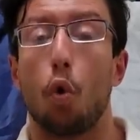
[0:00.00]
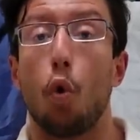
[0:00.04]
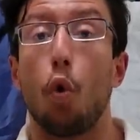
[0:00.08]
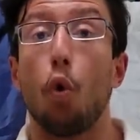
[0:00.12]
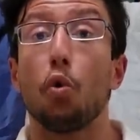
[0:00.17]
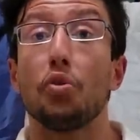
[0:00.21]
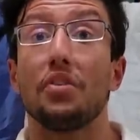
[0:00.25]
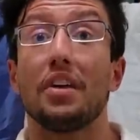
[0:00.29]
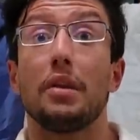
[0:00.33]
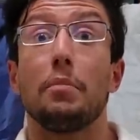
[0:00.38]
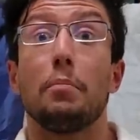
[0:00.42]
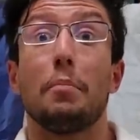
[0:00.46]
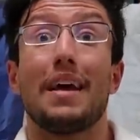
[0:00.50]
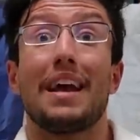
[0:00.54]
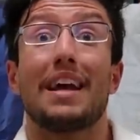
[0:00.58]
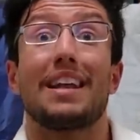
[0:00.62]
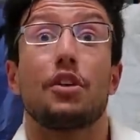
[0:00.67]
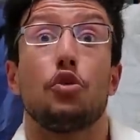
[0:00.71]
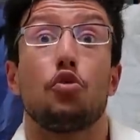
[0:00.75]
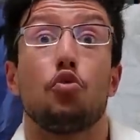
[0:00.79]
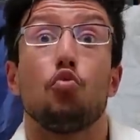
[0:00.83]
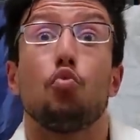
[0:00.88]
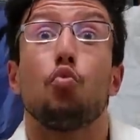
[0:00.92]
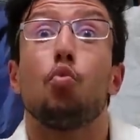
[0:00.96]
old and
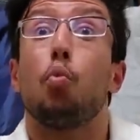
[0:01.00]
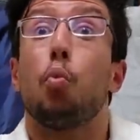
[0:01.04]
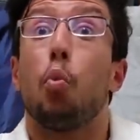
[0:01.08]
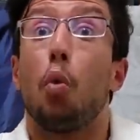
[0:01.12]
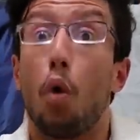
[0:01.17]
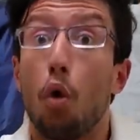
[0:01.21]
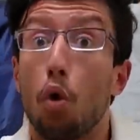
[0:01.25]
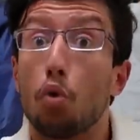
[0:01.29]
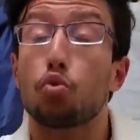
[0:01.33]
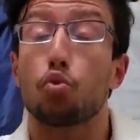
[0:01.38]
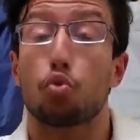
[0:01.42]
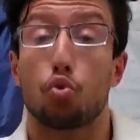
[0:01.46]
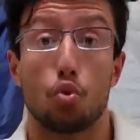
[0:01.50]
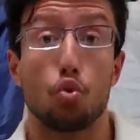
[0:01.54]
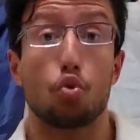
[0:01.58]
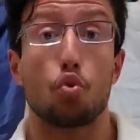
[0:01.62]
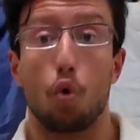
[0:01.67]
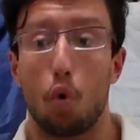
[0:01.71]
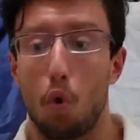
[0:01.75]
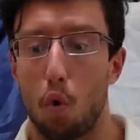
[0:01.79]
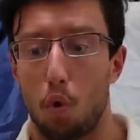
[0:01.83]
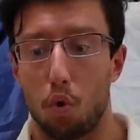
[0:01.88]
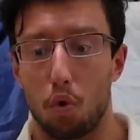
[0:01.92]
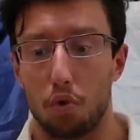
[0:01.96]
make you want to
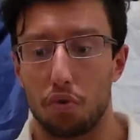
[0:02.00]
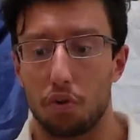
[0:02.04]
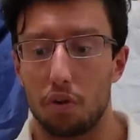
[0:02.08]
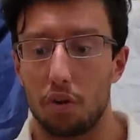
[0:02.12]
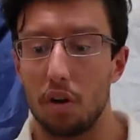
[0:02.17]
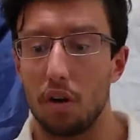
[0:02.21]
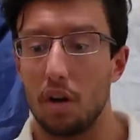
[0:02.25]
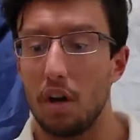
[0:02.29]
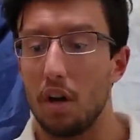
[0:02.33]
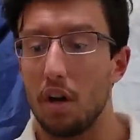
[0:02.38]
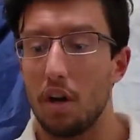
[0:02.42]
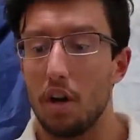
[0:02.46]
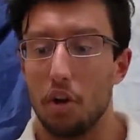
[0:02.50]
grow older,